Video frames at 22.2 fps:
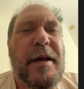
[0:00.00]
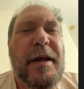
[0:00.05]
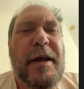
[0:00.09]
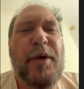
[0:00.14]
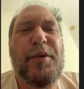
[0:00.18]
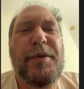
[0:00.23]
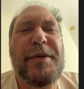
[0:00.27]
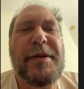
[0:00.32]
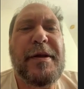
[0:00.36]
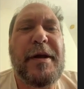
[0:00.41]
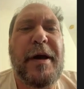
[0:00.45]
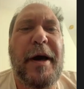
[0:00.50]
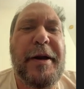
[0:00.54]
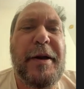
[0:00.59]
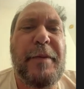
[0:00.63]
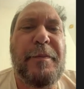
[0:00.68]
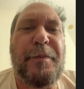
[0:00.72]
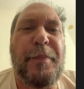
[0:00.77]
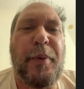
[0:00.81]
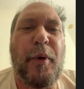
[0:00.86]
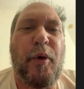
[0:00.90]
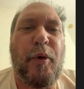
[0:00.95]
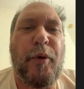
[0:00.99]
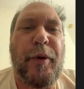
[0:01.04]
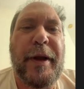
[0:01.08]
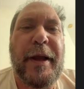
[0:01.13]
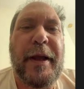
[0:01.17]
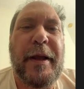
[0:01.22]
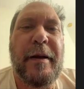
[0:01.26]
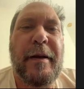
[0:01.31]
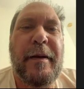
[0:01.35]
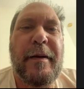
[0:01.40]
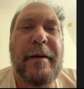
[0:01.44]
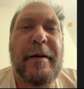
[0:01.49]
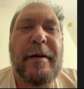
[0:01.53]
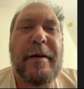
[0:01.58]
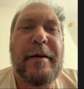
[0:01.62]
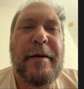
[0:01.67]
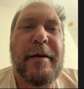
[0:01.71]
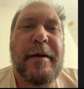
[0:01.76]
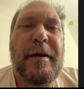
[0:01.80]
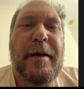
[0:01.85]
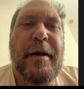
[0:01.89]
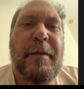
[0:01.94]
it was kind of boring.
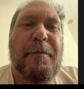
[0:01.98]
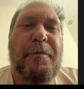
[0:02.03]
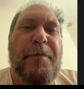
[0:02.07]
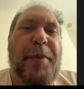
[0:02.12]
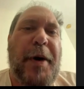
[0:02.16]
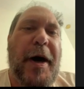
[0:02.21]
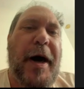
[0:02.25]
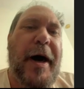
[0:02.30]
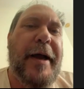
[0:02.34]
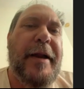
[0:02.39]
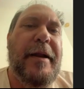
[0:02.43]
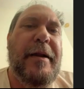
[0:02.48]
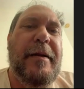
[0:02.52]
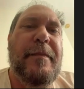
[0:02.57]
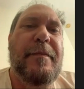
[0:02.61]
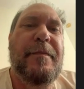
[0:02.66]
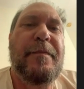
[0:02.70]
But